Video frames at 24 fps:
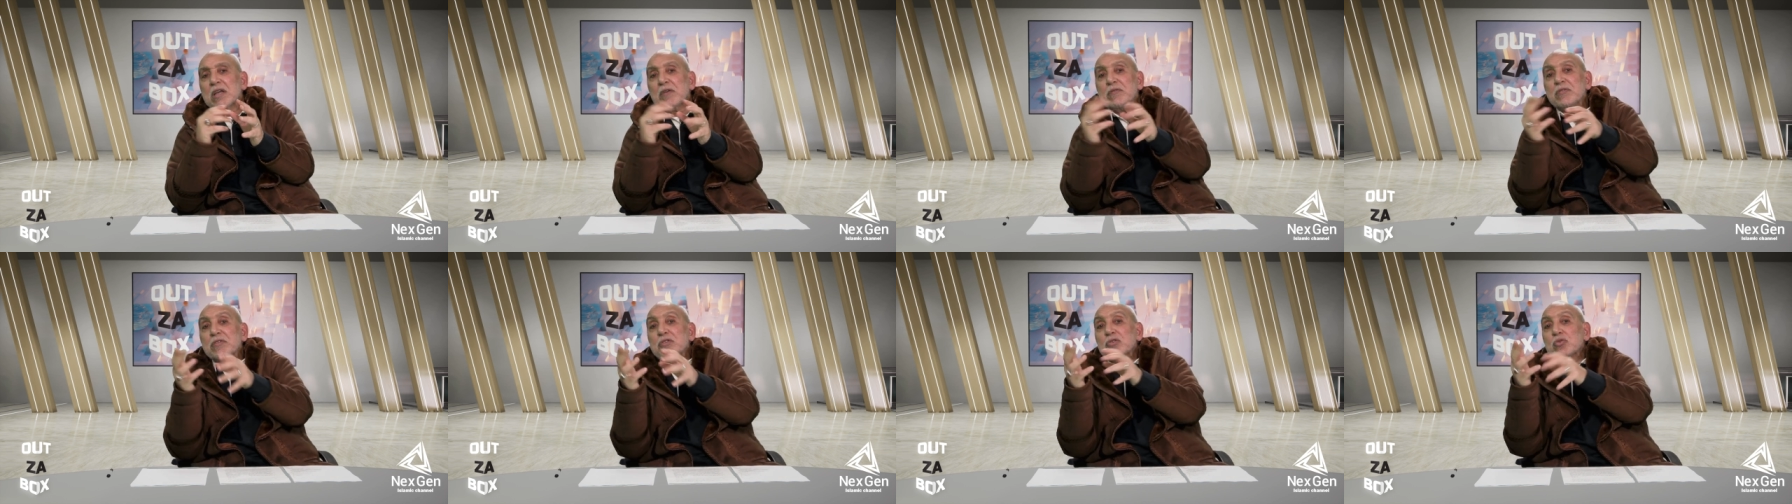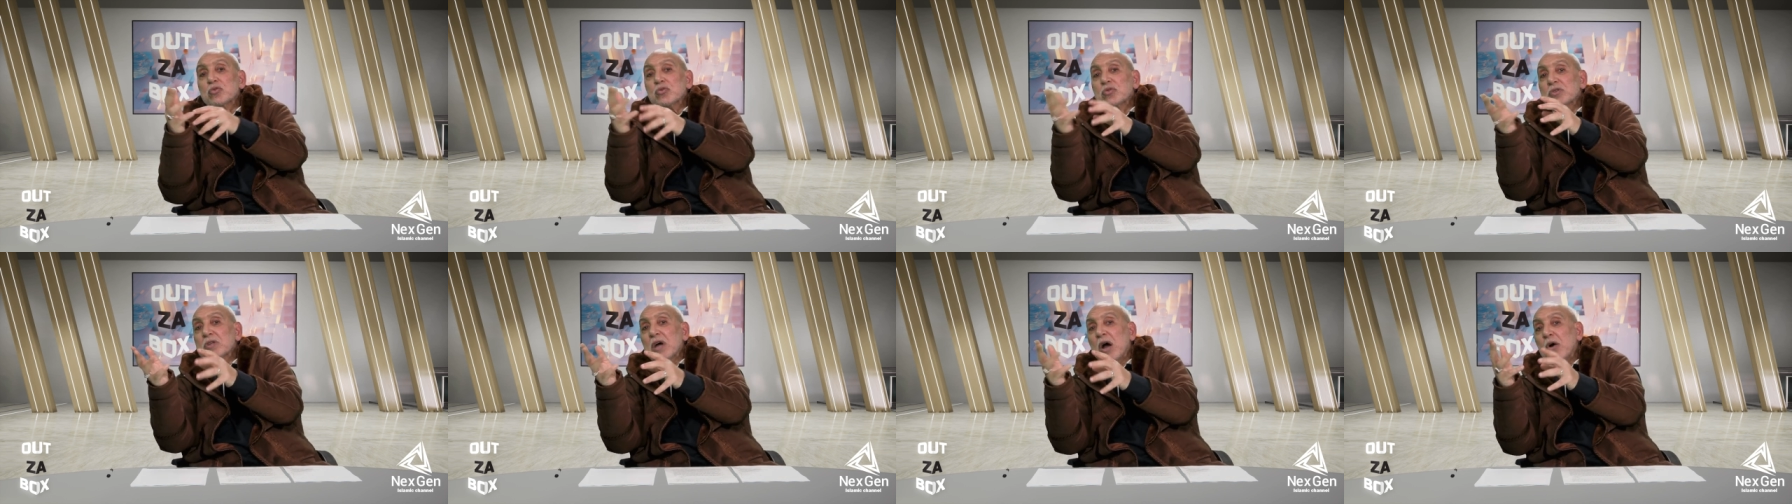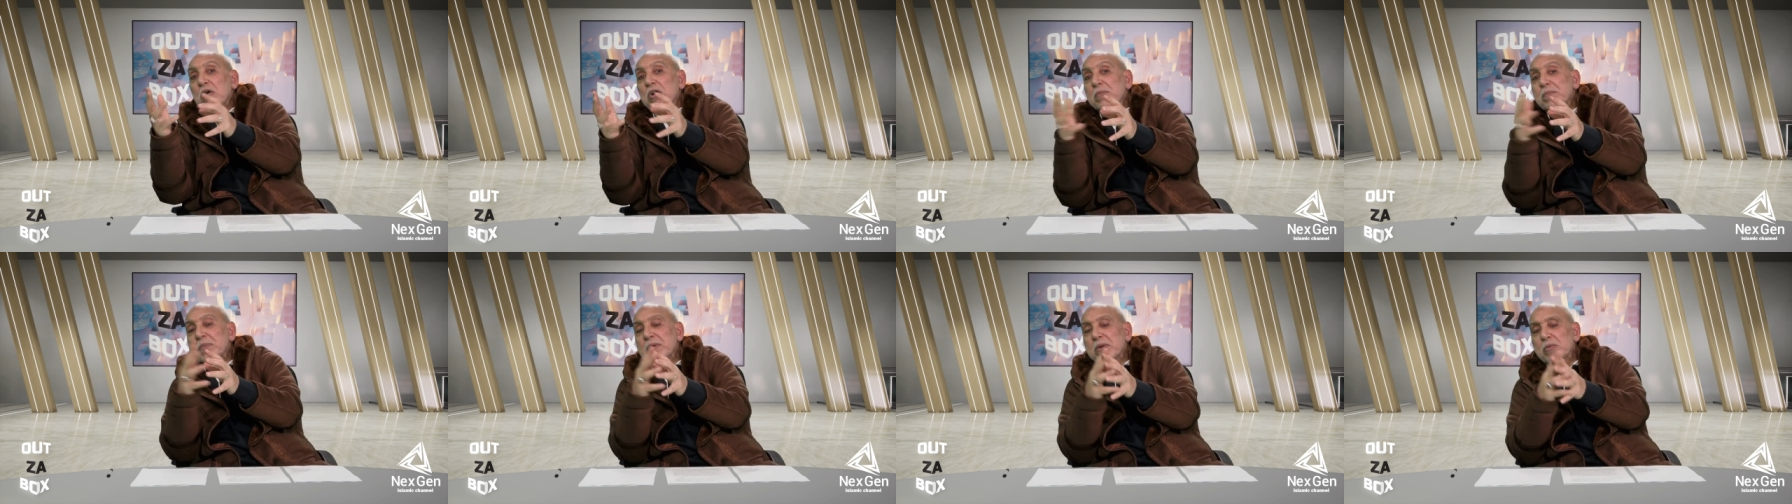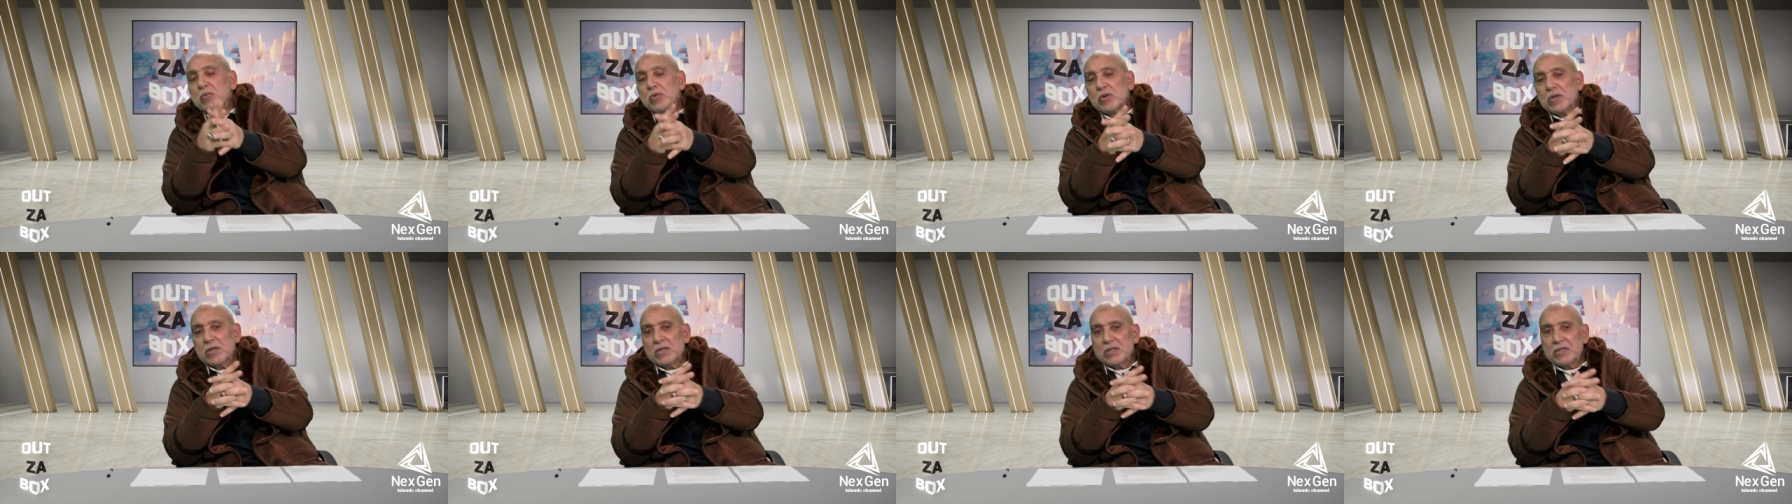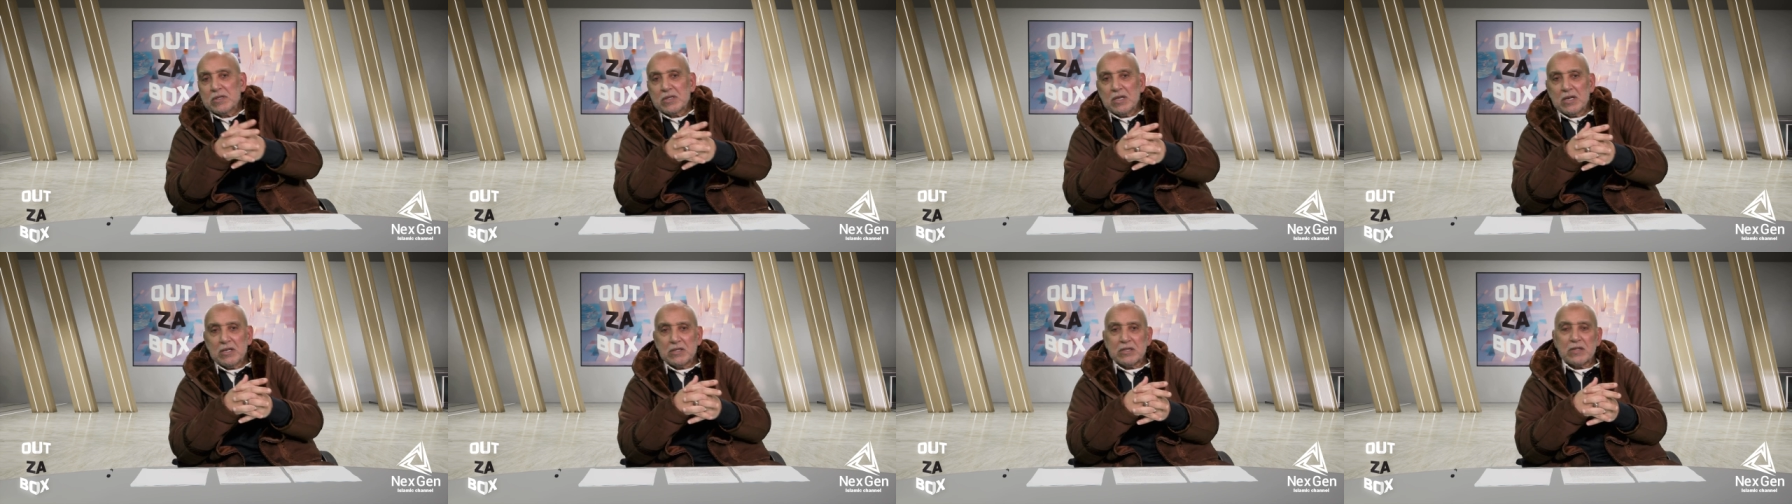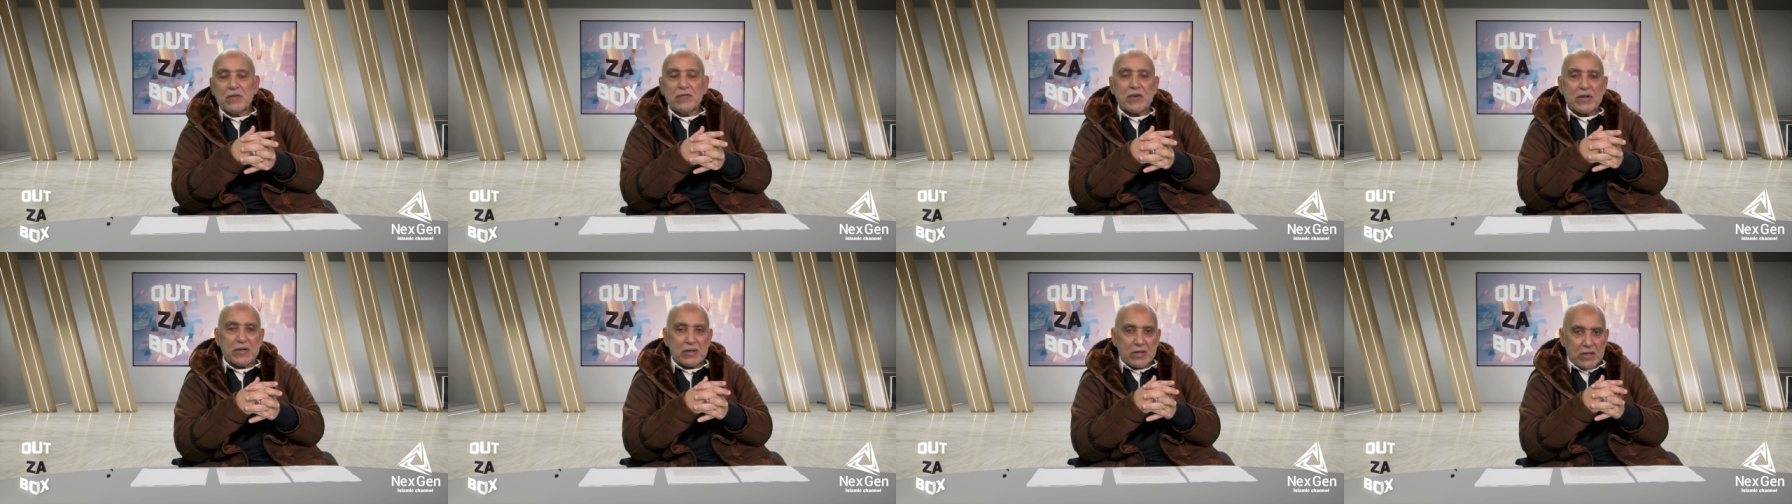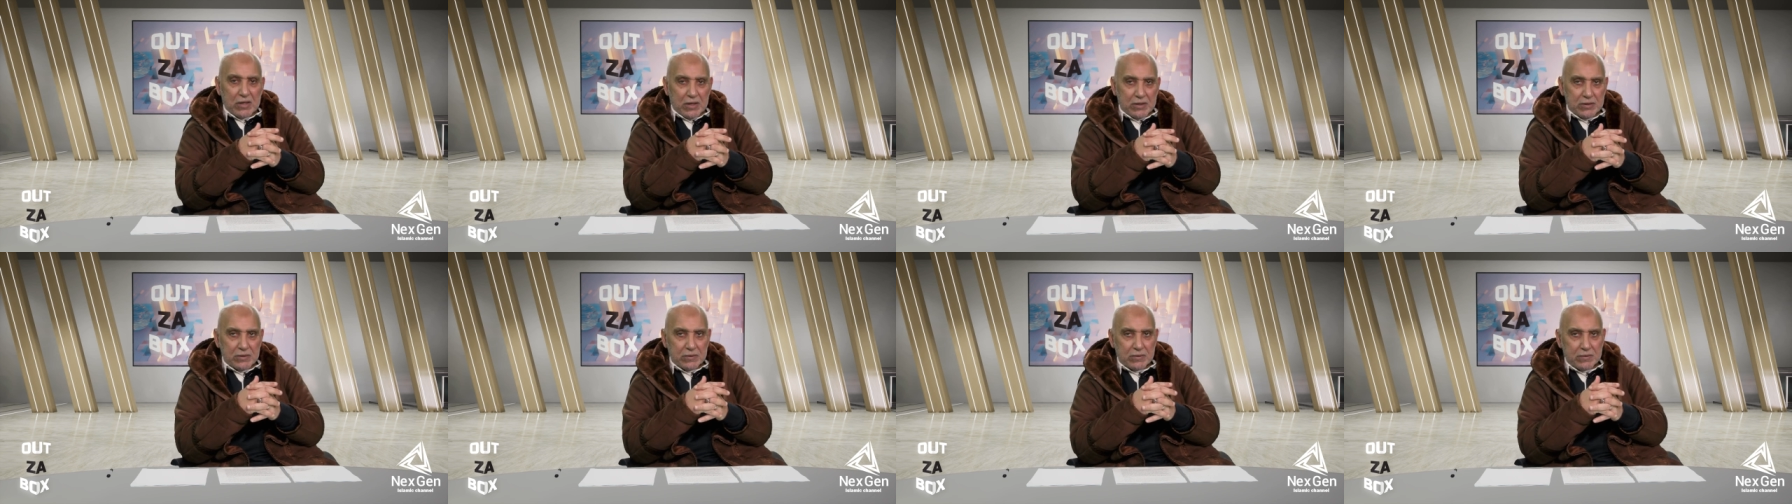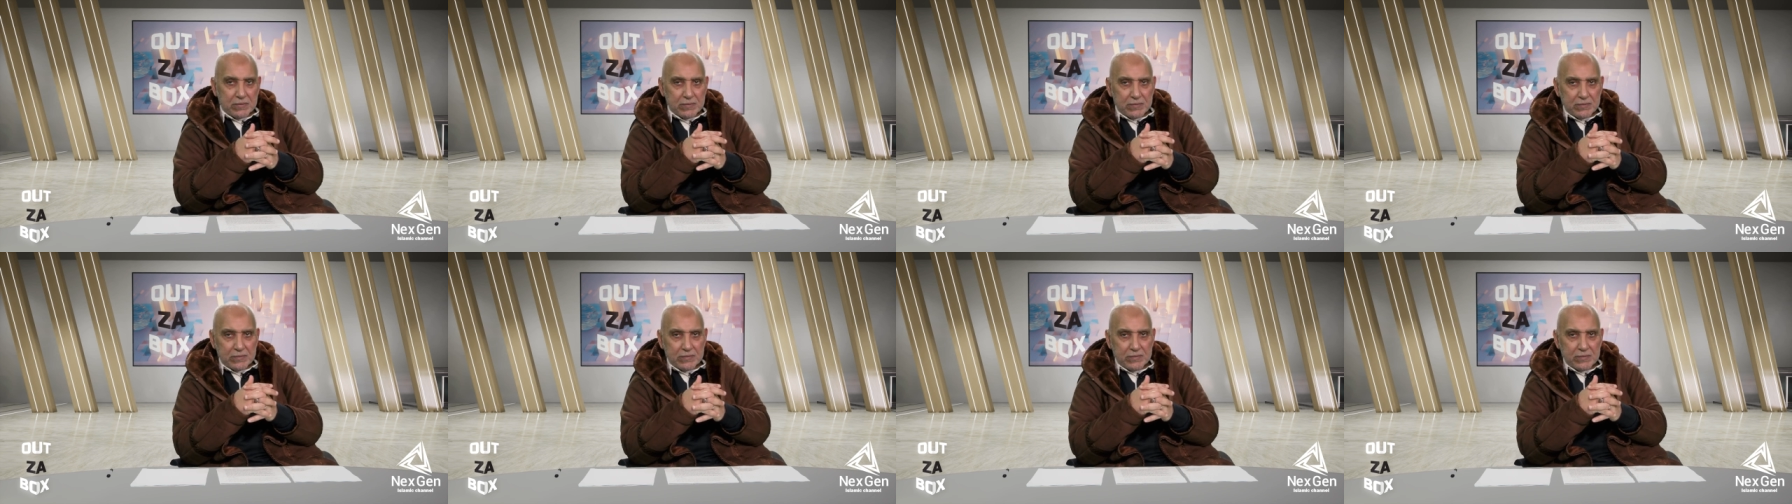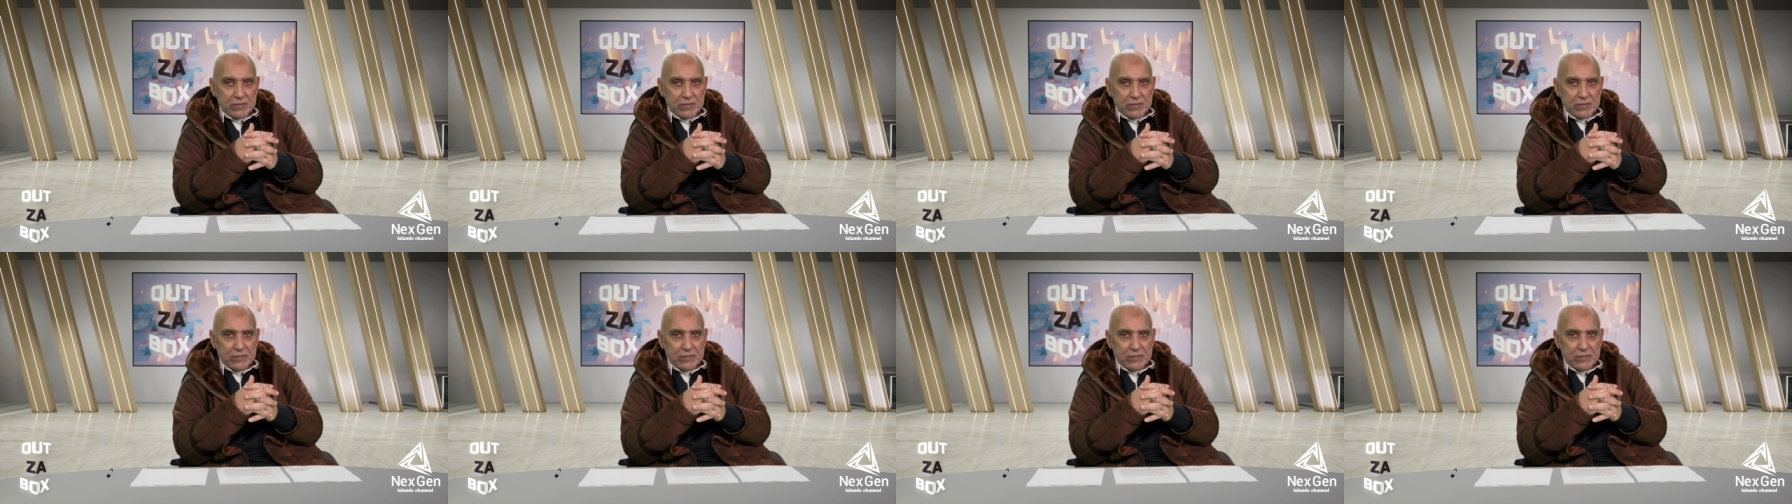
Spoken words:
given to our people in the front line.